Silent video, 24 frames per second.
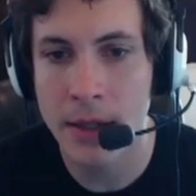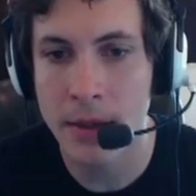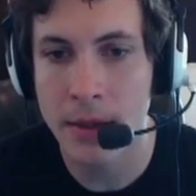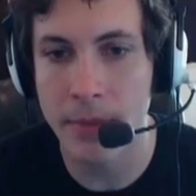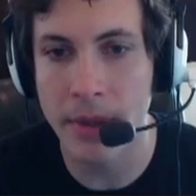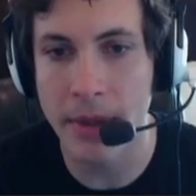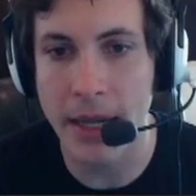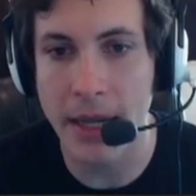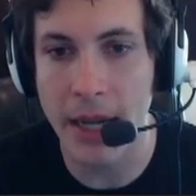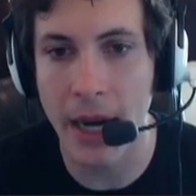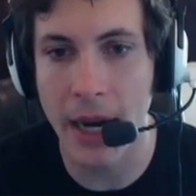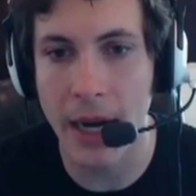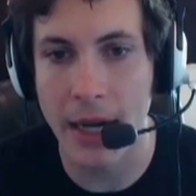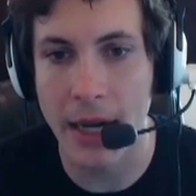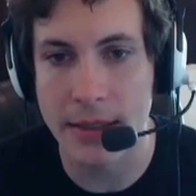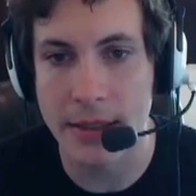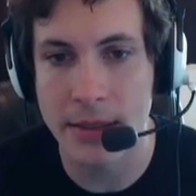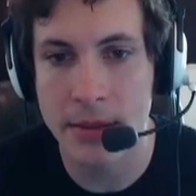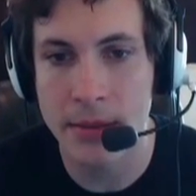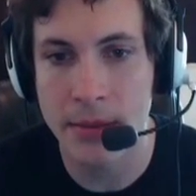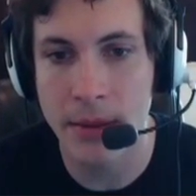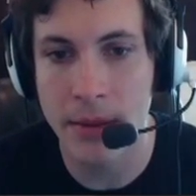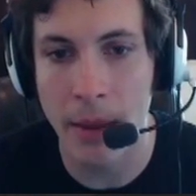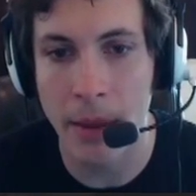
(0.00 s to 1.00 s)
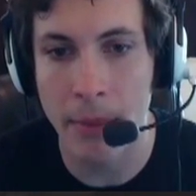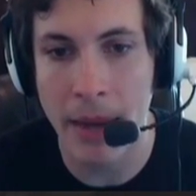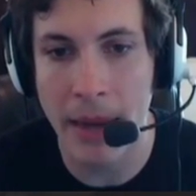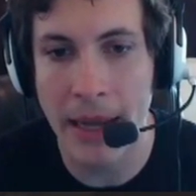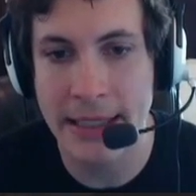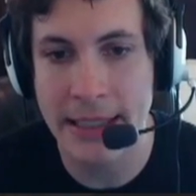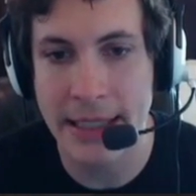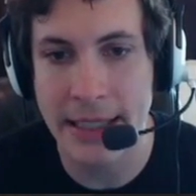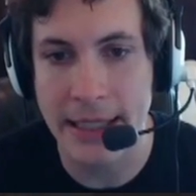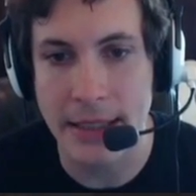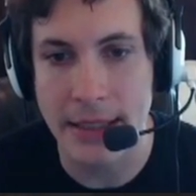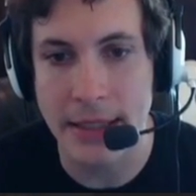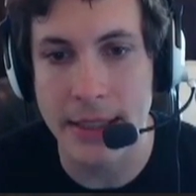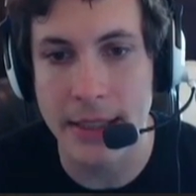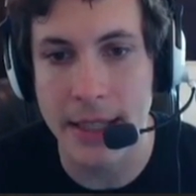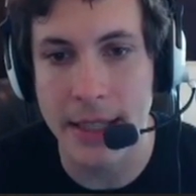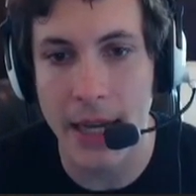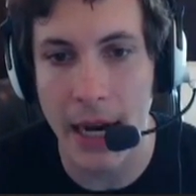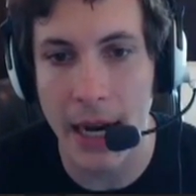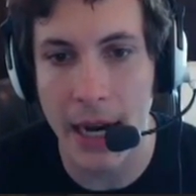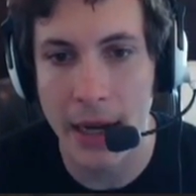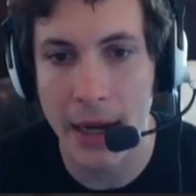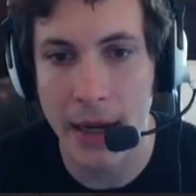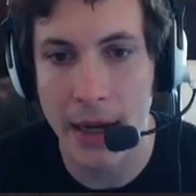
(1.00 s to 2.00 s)
Because I meant it,
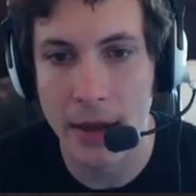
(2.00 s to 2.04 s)
duh.